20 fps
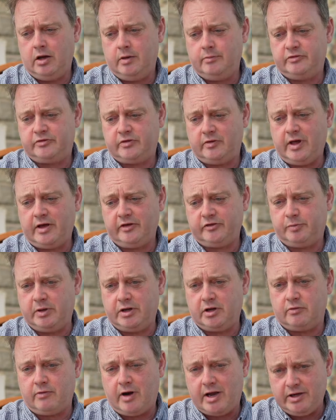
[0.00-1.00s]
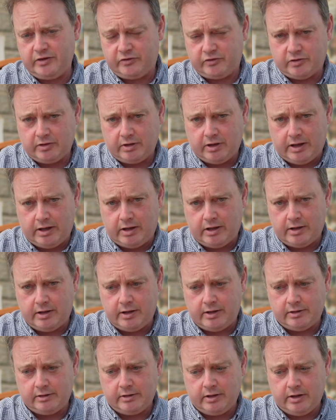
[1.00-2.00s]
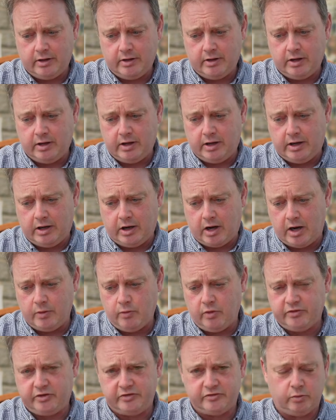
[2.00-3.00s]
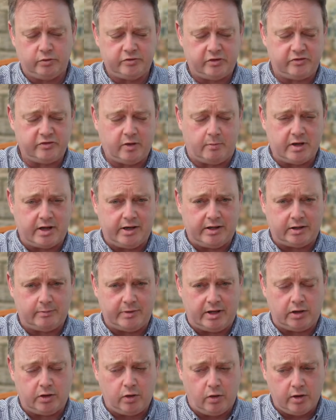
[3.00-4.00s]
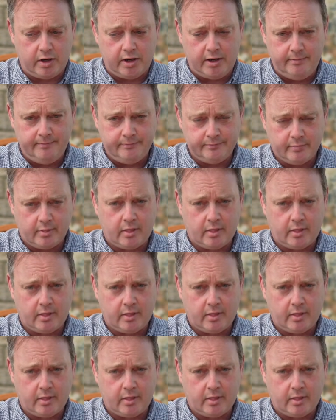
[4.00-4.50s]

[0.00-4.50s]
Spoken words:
So that's been great. I wanted also something a little bit longer.